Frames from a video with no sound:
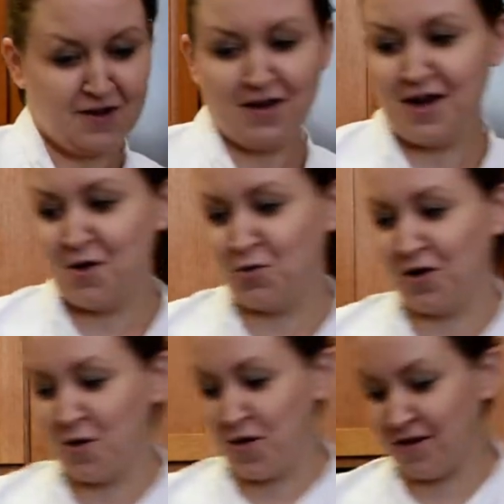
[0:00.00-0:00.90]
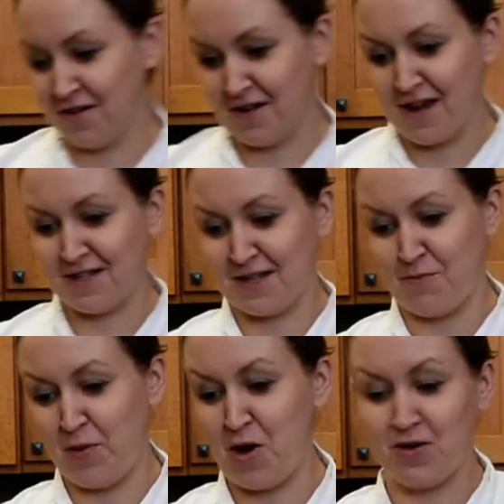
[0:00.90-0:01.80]
And we'll go on to the next
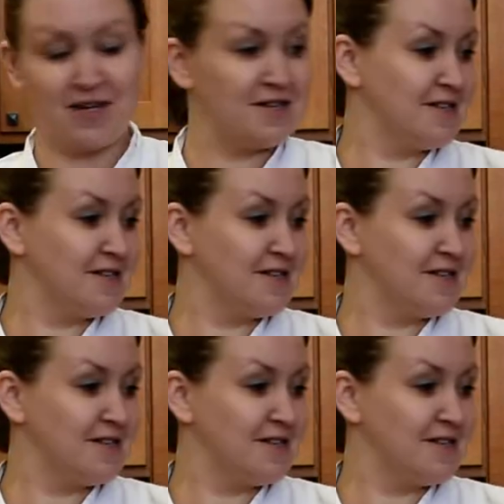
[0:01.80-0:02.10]
component.